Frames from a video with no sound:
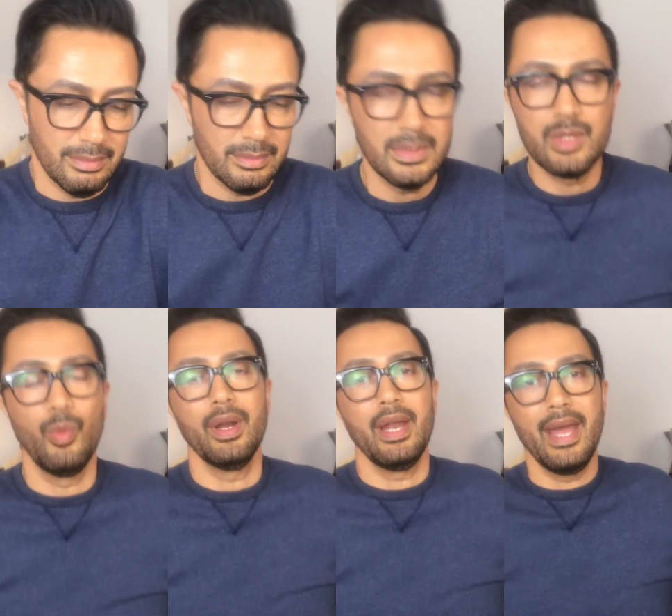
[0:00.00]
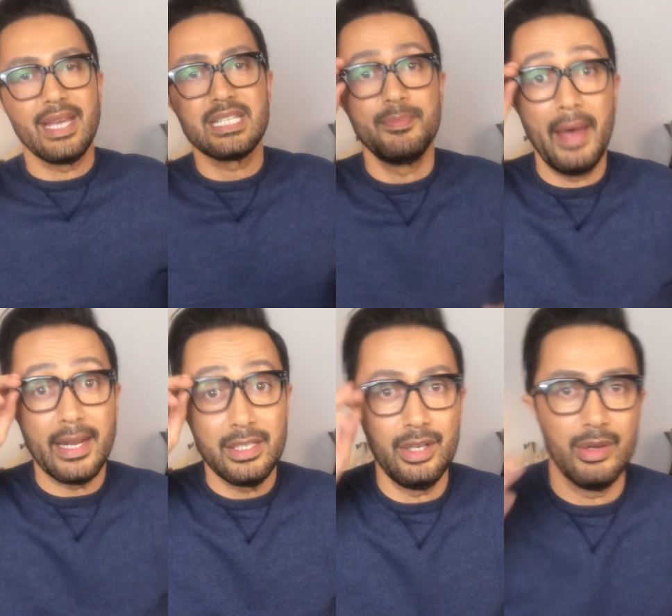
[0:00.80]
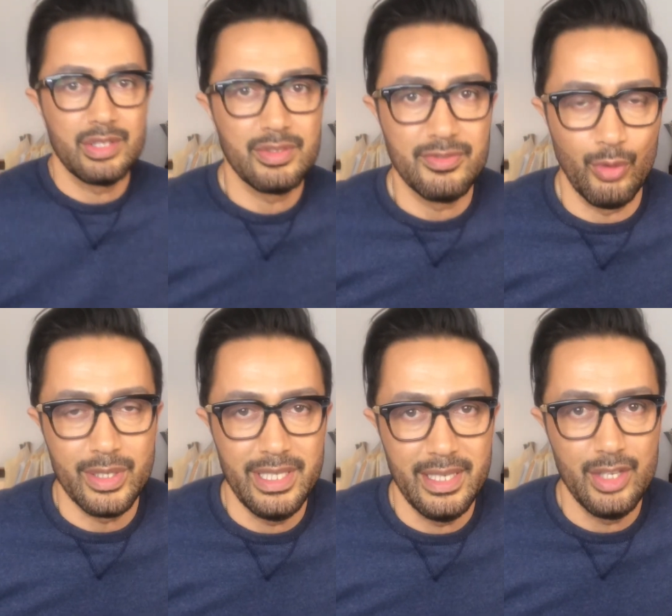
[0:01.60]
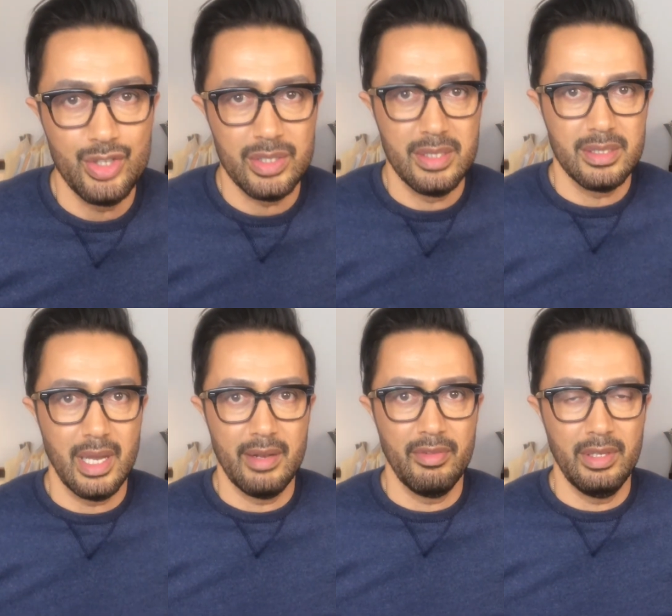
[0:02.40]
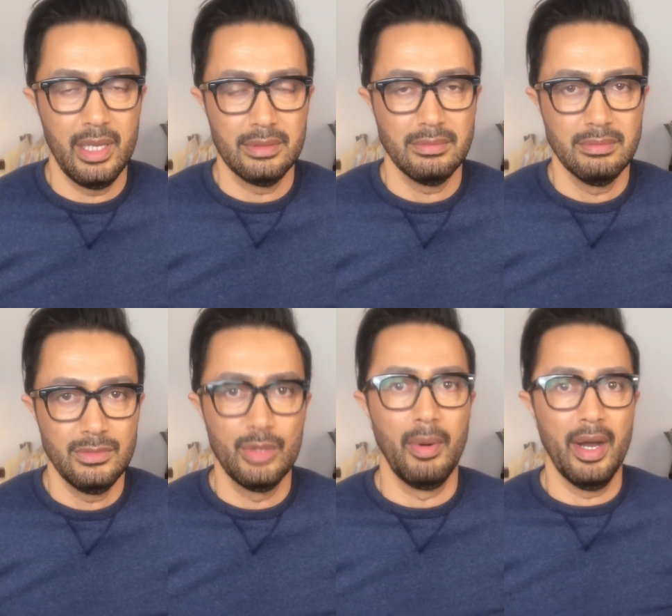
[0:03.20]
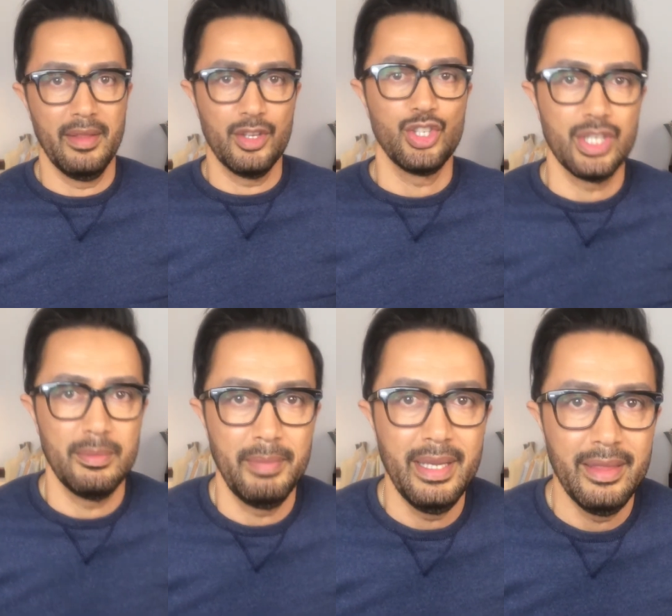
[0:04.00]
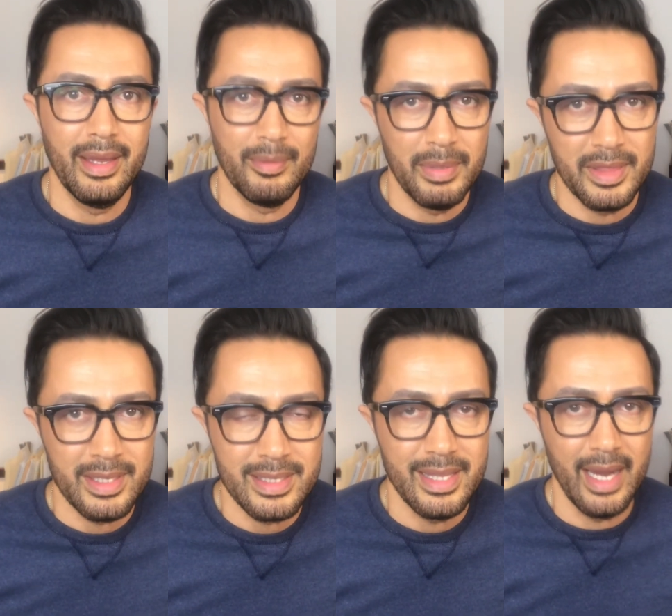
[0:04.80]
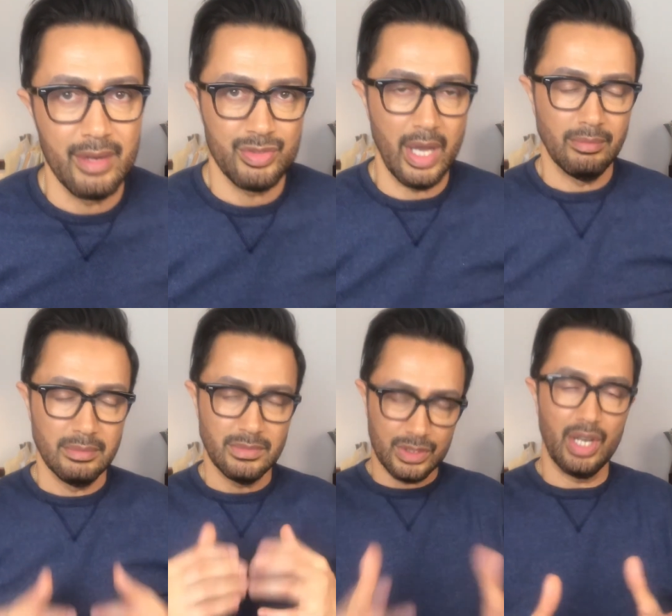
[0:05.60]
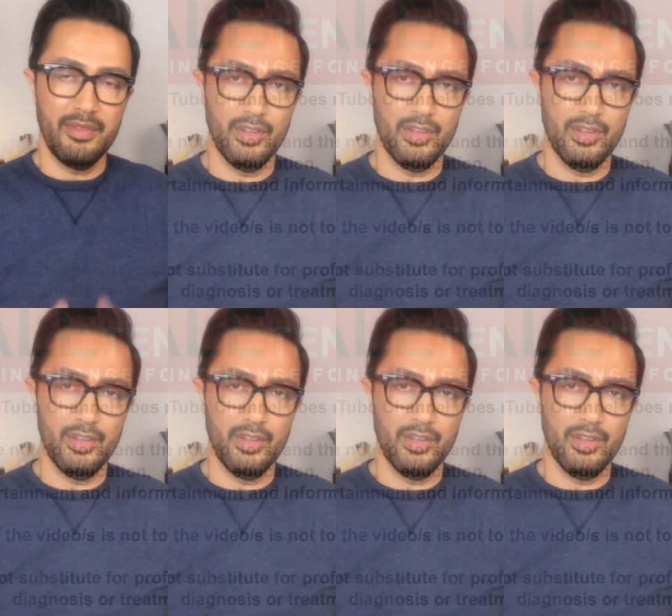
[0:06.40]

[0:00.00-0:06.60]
so what did I expect? You know, it's 14 inches inside of, you know, your body that shouldn't be there, but it's there. So it's going to feel